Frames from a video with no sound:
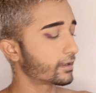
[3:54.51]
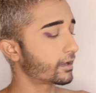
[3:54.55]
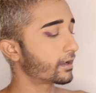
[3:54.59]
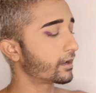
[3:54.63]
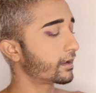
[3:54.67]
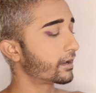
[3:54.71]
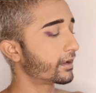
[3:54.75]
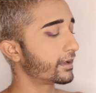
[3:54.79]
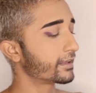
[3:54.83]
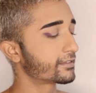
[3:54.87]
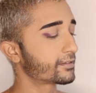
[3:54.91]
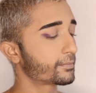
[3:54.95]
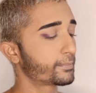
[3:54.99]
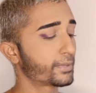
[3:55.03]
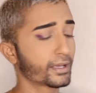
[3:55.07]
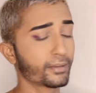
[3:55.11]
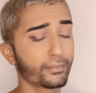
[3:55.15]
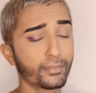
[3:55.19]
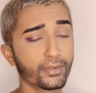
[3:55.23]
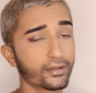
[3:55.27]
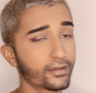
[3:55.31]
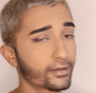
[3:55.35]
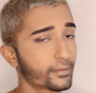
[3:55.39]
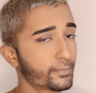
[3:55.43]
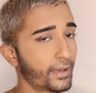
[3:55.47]
it's a
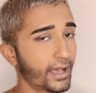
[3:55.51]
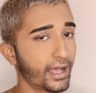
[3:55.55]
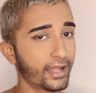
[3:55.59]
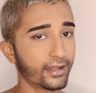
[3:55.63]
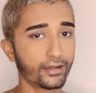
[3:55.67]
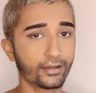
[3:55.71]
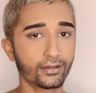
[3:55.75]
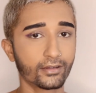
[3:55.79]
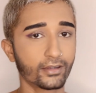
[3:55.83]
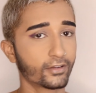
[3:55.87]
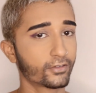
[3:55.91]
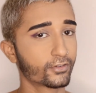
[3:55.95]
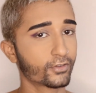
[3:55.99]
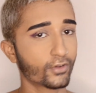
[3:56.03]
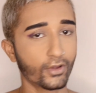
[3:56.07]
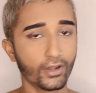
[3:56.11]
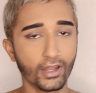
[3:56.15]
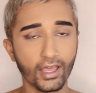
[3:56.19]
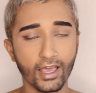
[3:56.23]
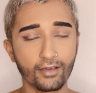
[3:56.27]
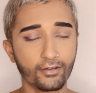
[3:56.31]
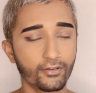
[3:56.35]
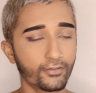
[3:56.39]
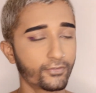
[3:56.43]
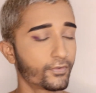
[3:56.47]
pigmented palette. It's gonna
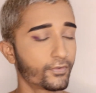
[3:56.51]
have a